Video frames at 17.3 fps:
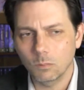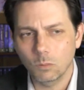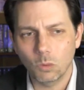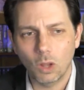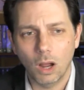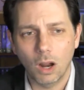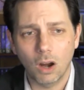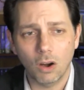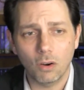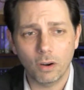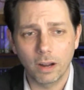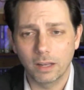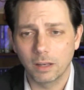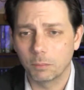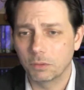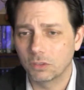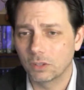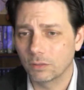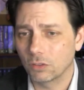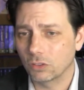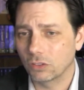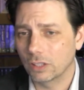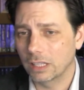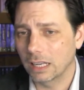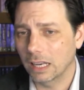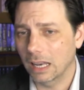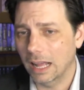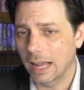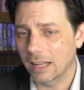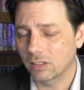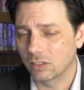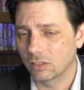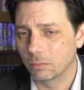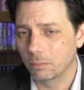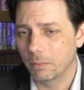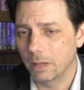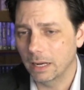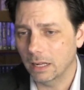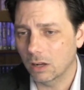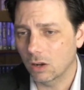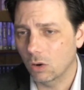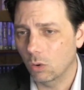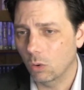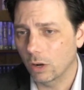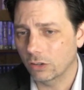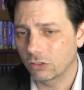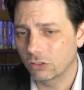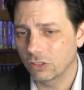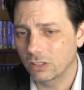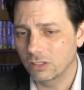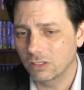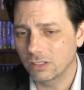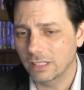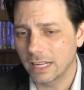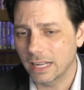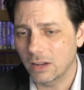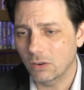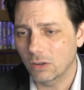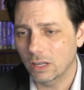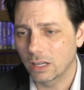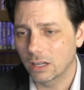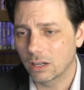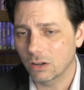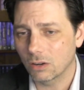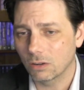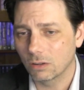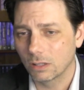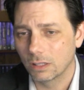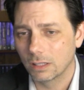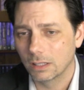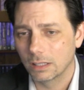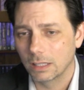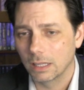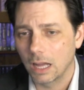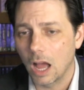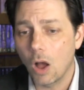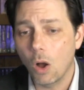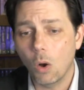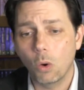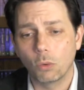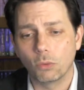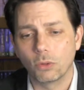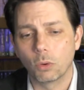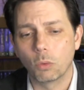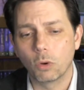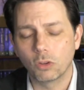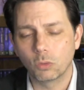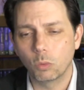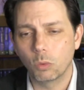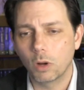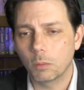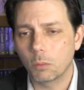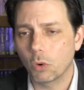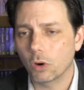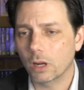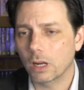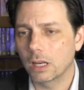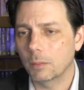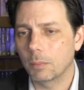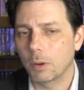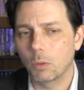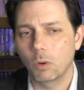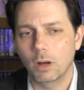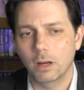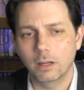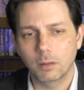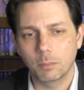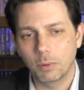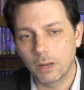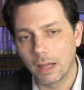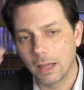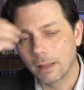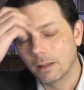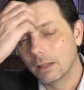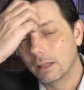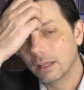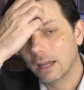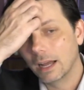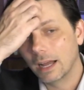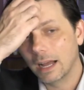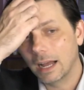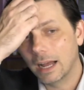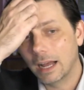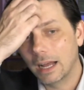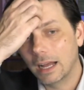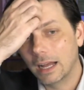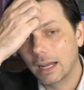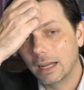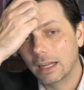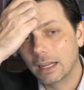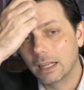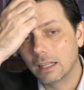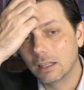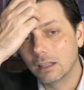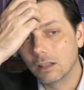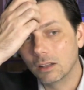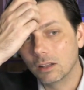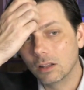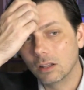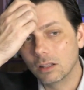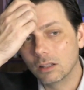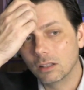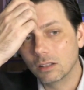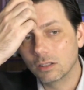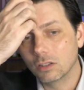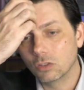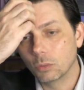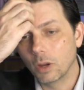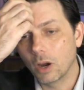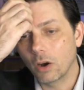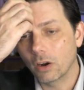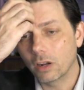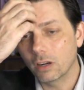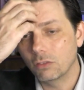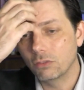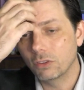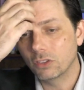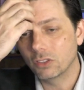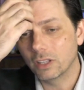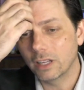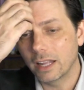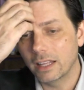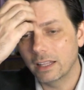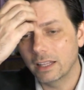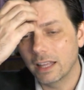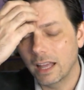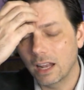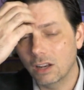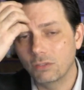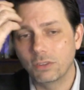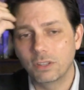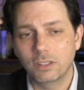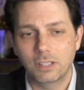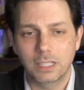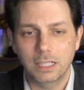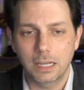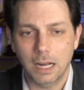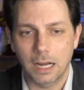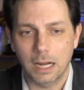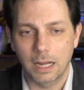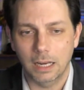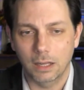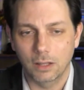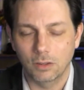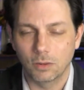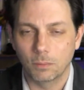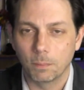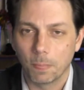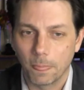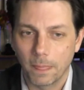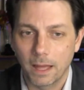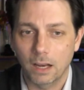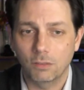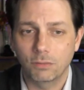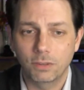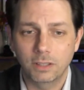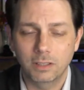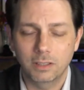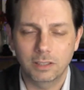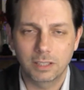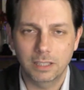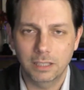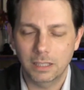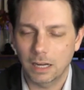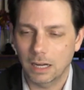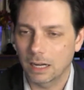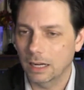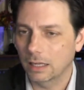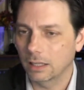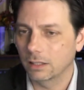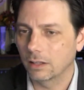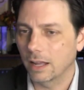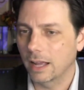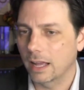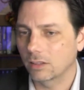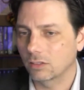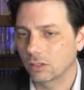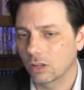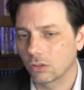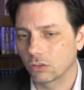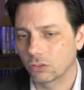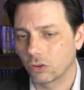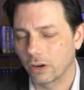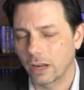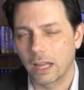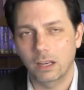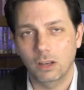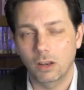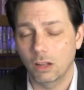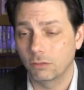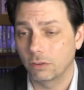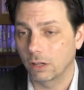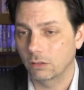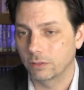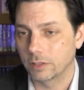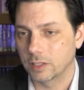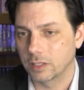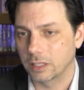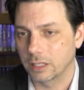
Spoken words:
all right, let me see if there's any last minute questions down here. Oh, there was one more clip I wanted to play because we are going to visit Elephantine Island. Elephantine Island has another Stargate. I love Elephantine